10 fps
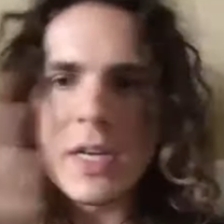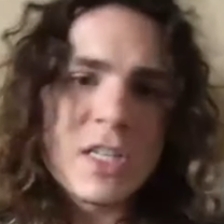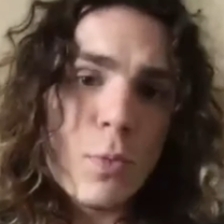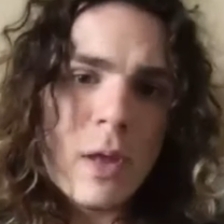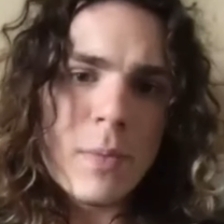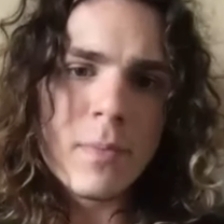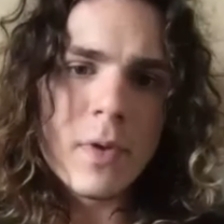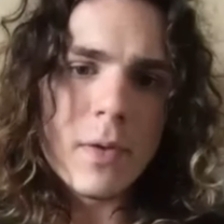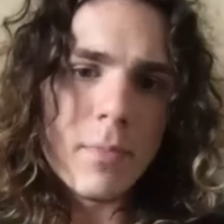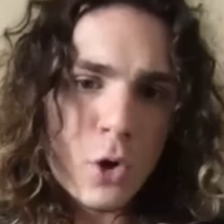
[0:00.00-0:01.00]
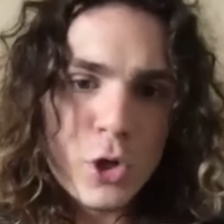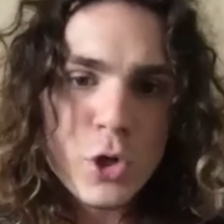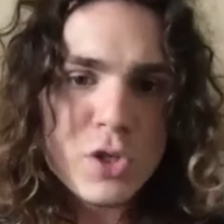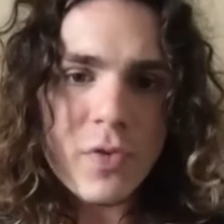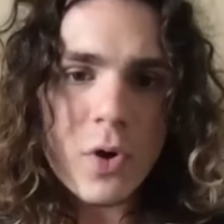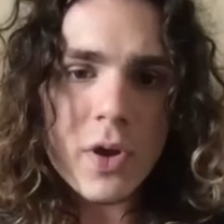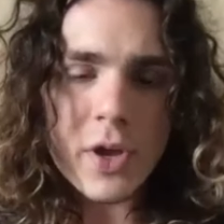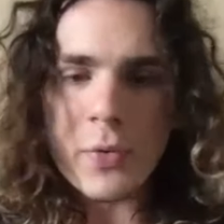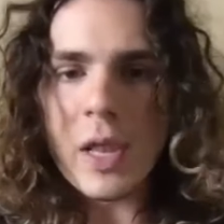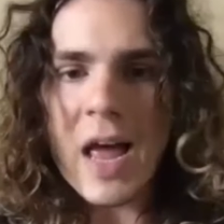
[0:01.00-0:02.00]
a little bit more useful in
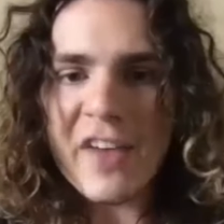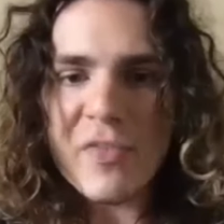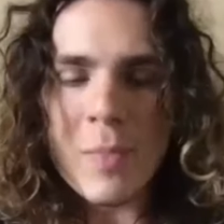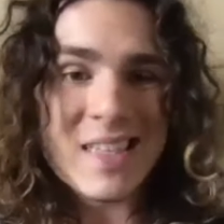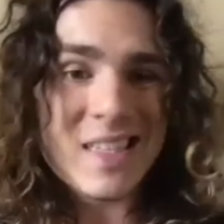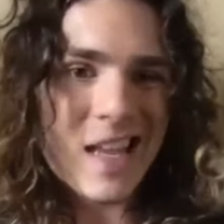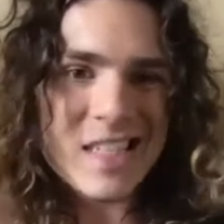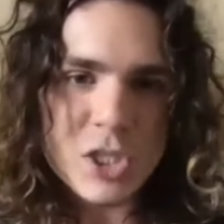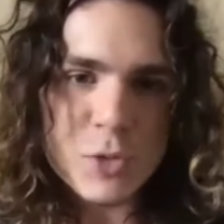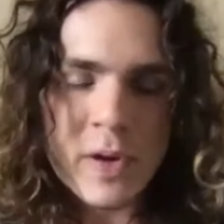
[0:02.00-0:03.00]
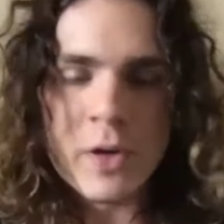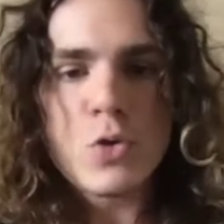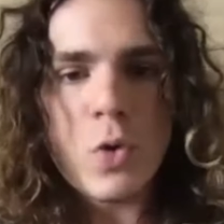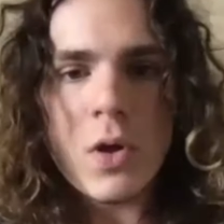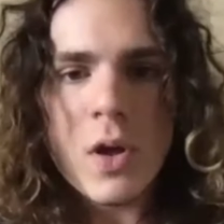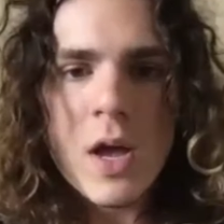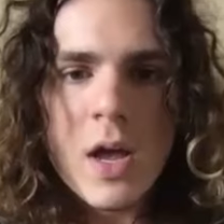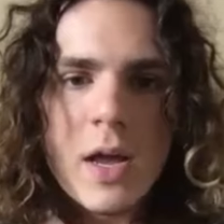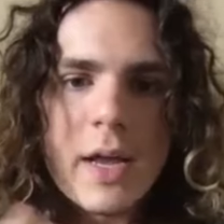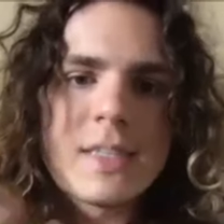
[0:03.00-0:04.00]
real life, but it's less spiritual,
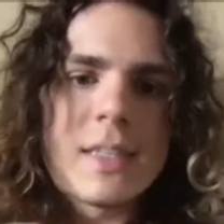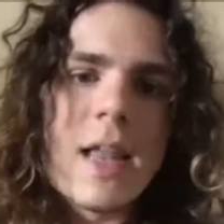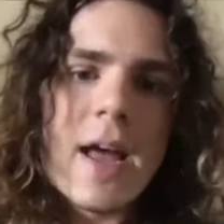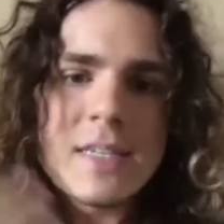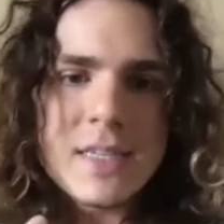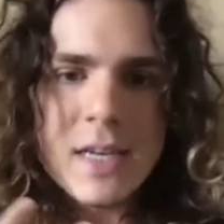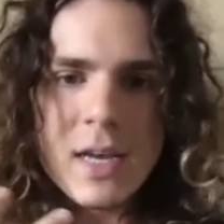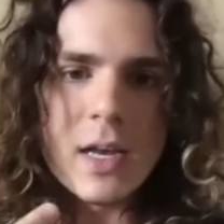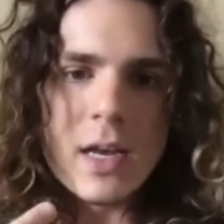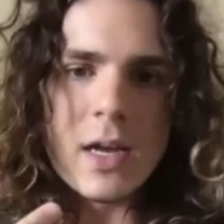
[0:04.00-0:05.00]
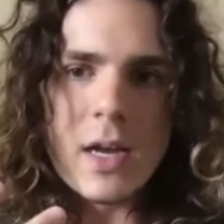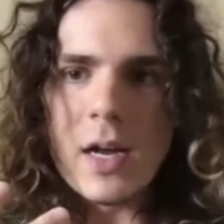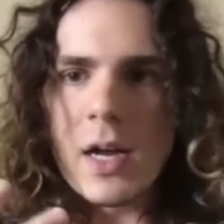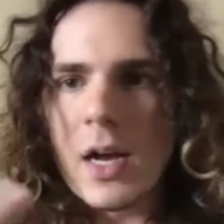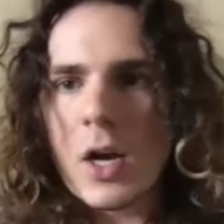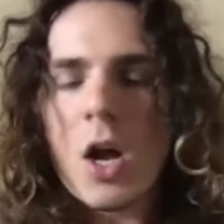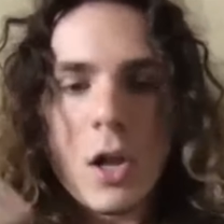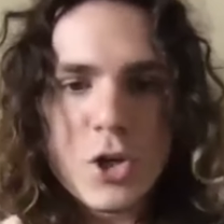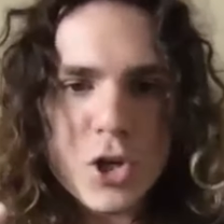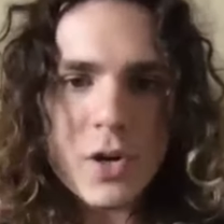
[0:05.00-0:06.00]
it's less uh,
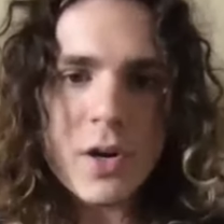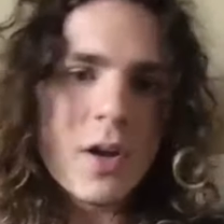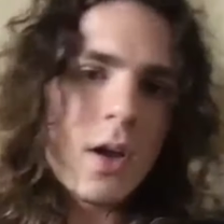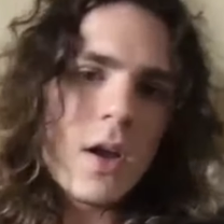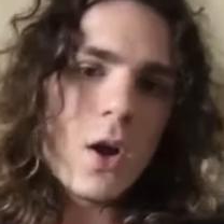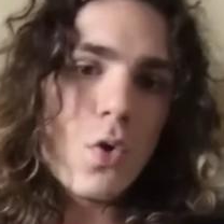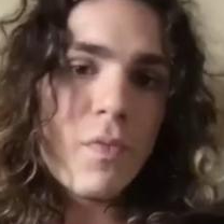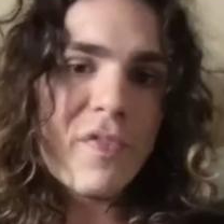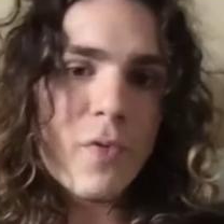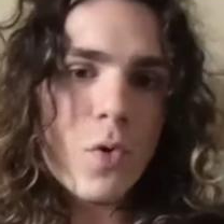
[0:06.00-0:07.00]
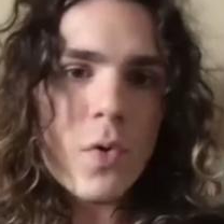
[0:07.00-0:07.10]
culture. Kung Fu